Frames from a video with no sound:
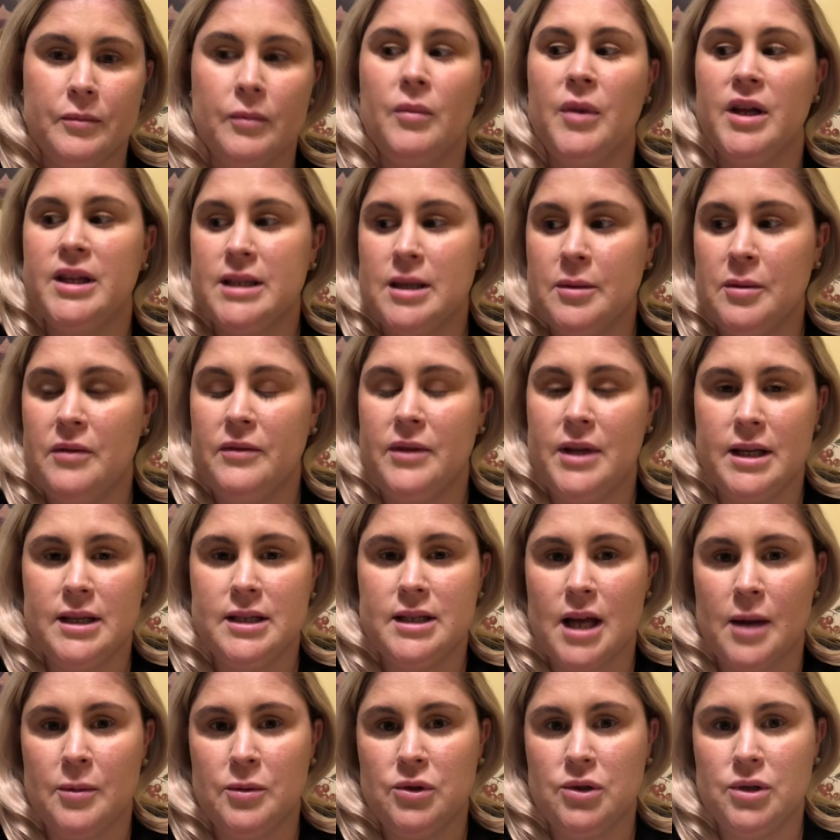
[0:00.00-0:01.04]
But some of these
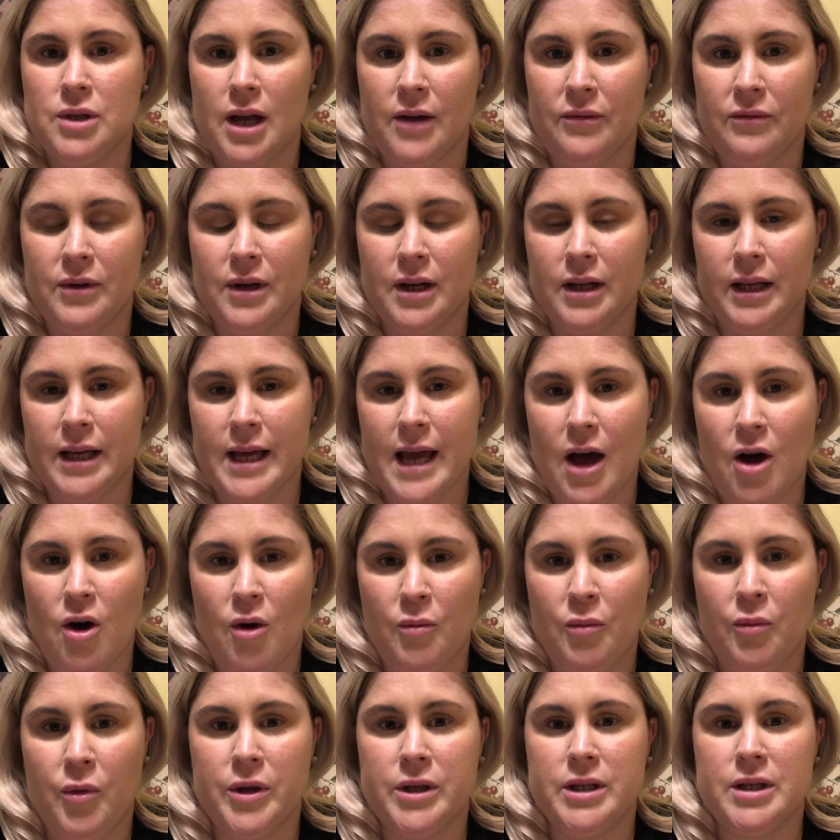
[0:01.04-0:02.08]
steps should definitely
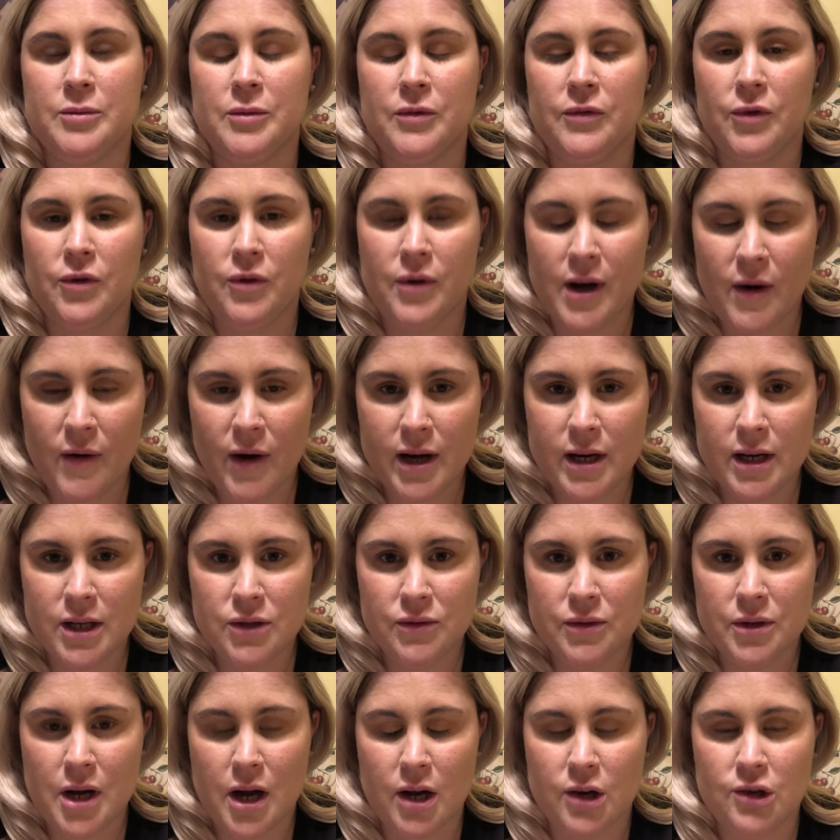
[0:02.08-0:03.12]
help with some of the redness
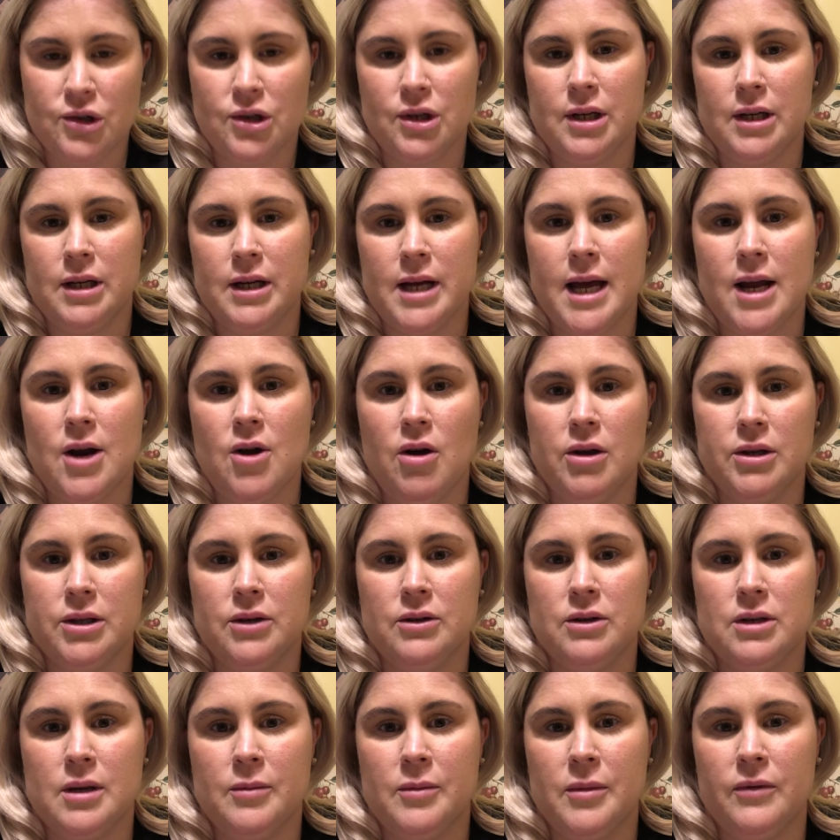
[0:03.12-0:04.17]
reduction and also
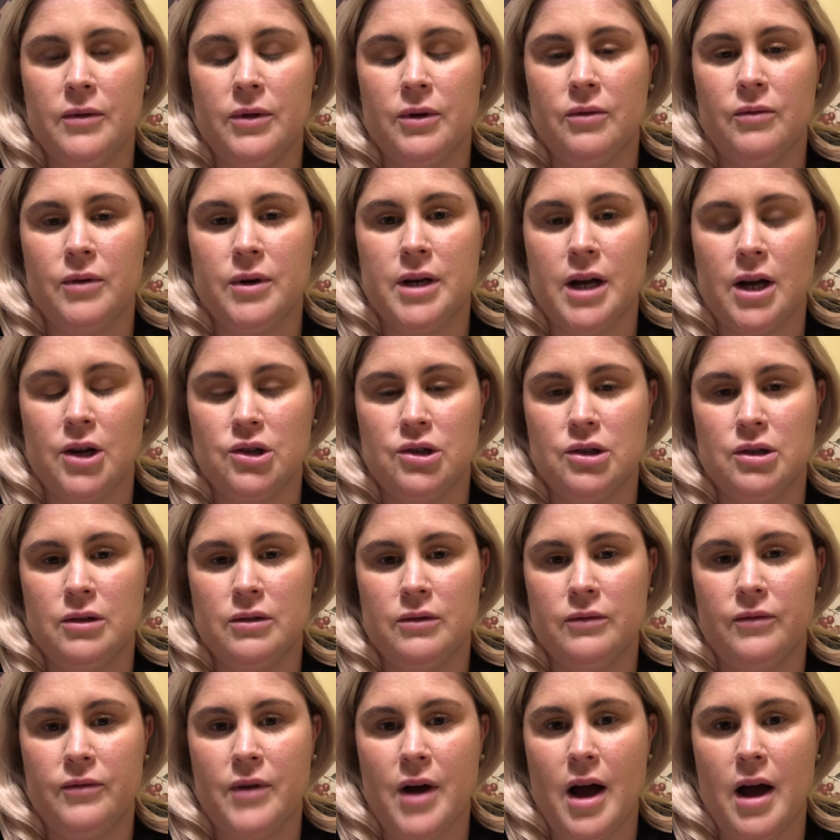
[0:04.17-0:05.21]
some of the
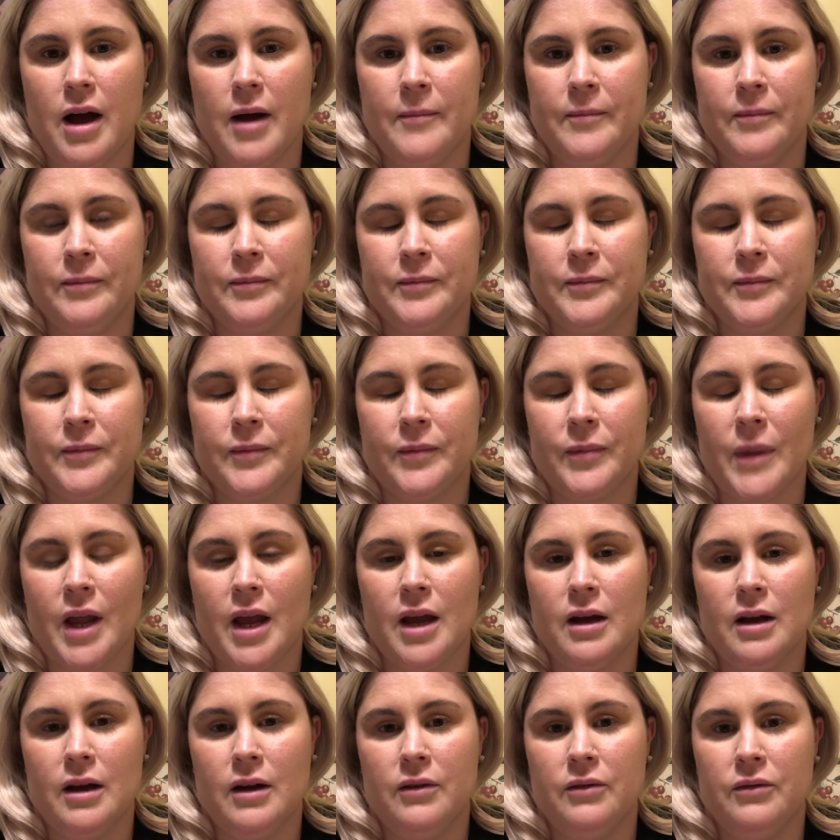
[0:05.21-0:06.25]
reduction
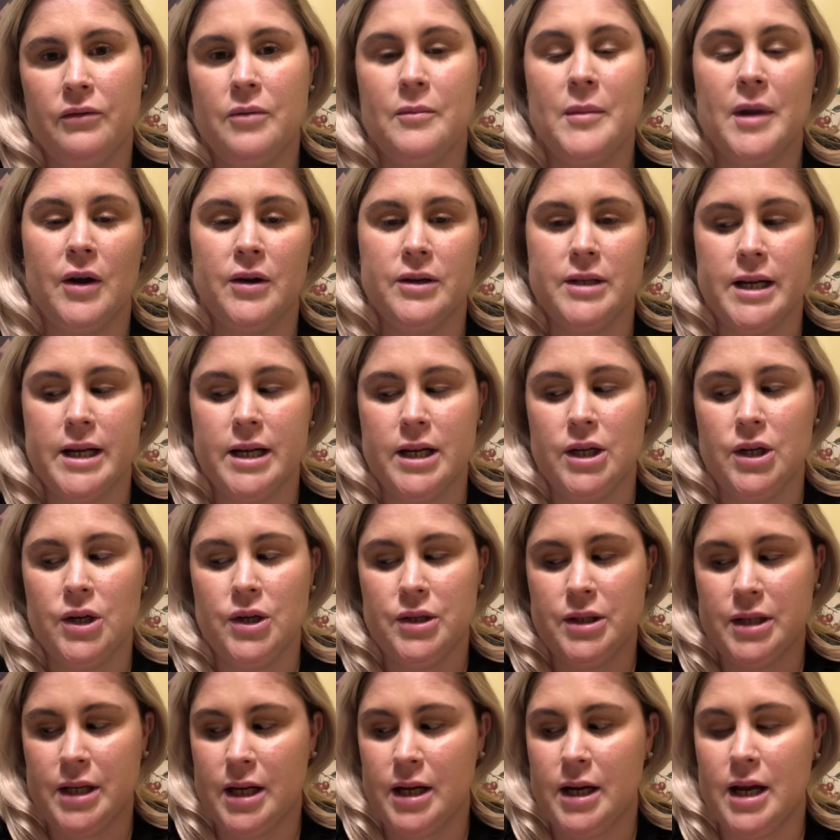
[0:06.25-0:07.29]
from irritating your
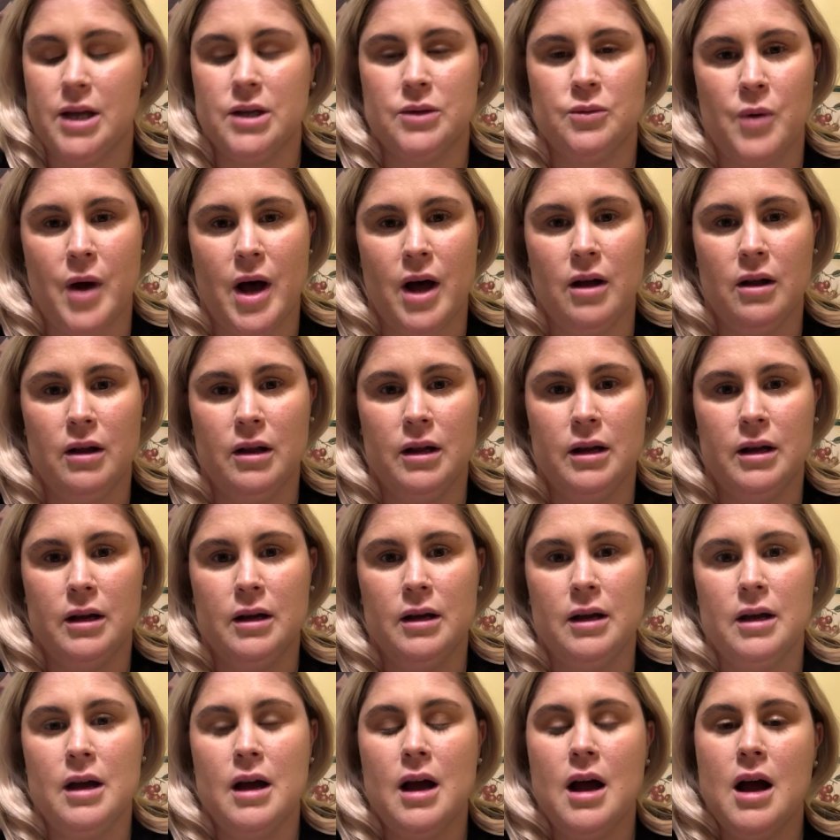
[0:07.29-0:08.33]
skin as well.
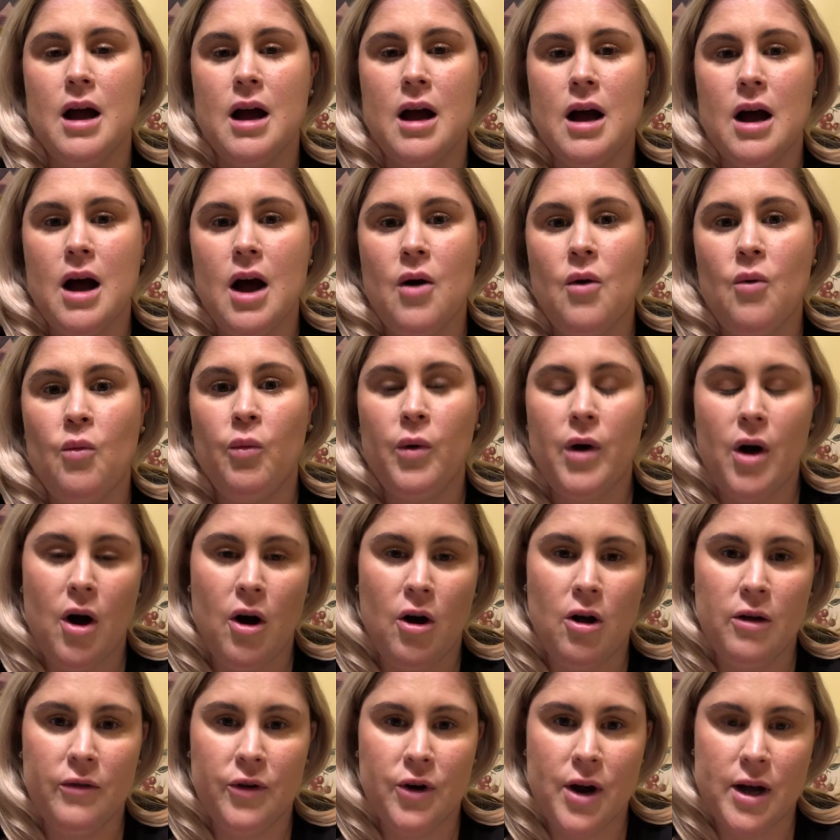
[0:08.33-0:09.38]

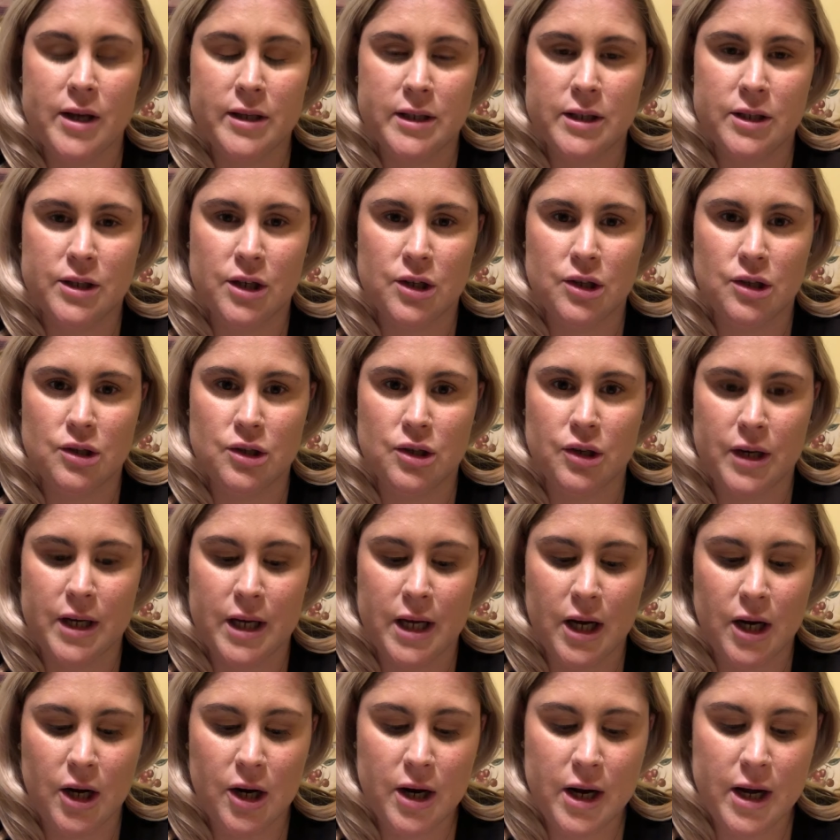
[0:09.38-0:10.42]
All of your estheticians are
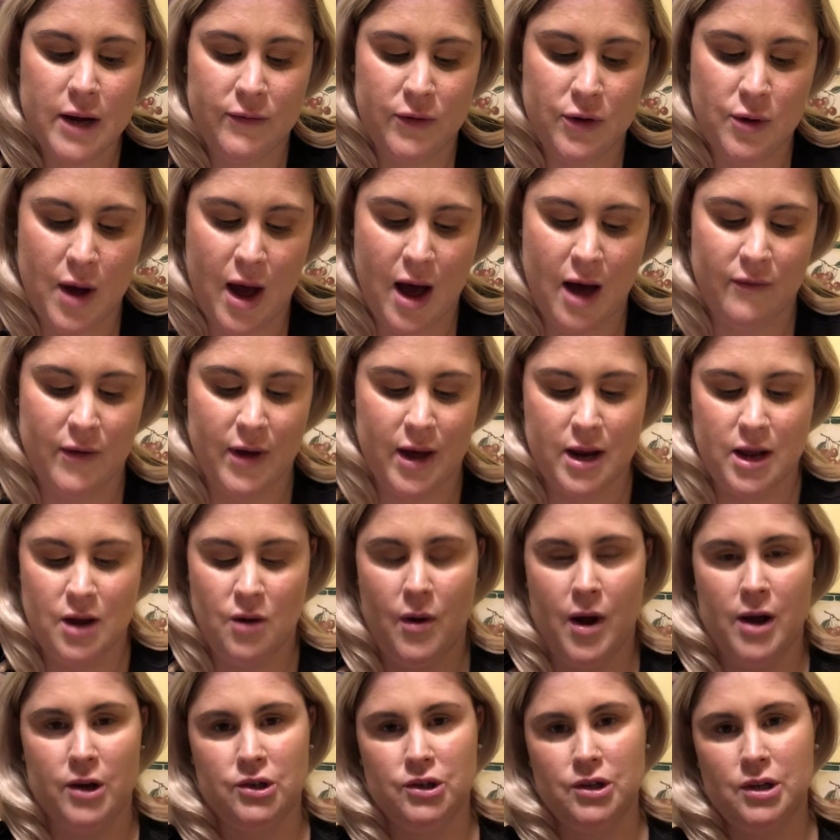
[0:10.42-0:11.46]
here. If you have any
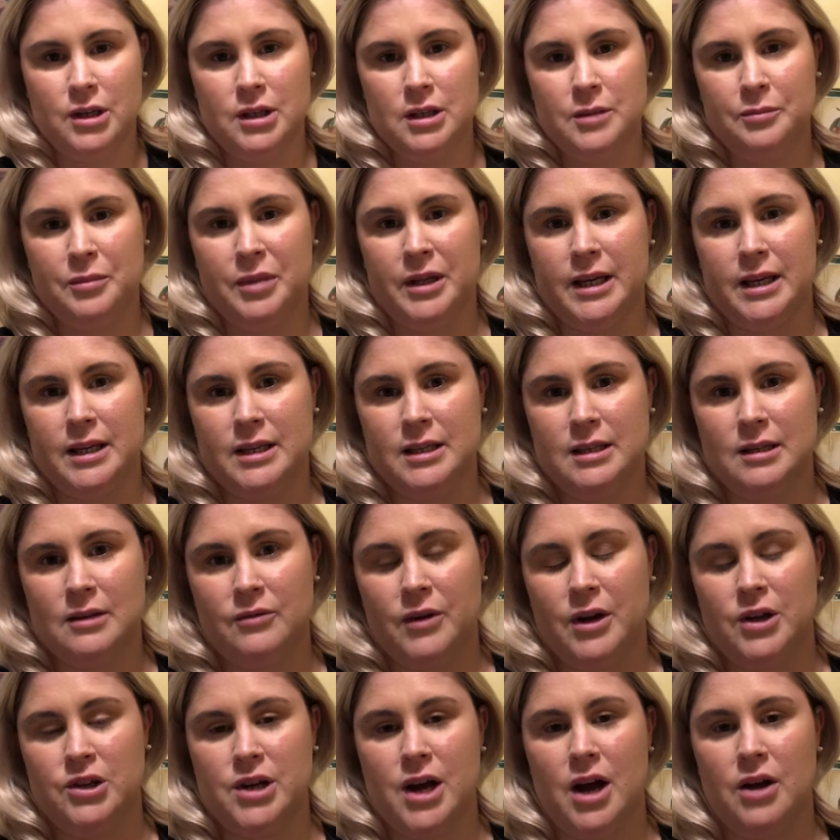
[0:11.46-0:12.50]
questions, please
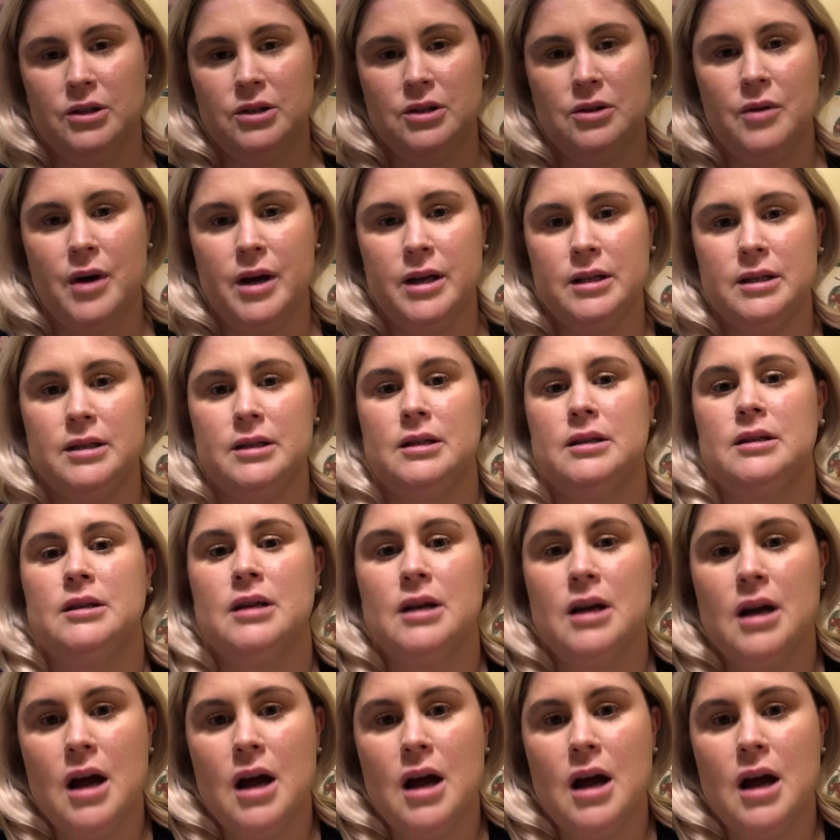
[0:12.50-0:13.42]
reach out to us.